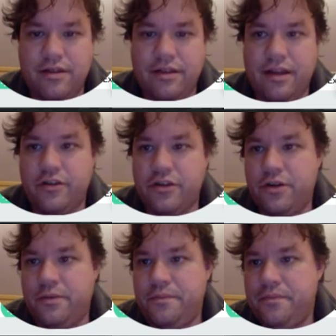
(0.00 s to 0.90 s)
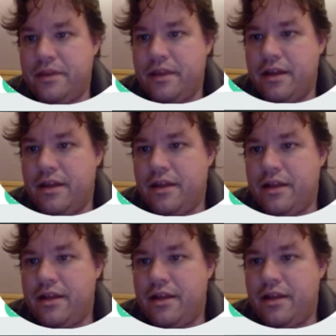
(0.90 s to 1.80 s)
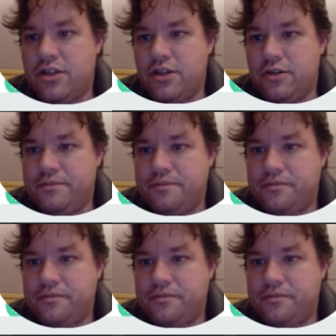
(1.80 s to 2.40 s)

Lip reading: There you go. And so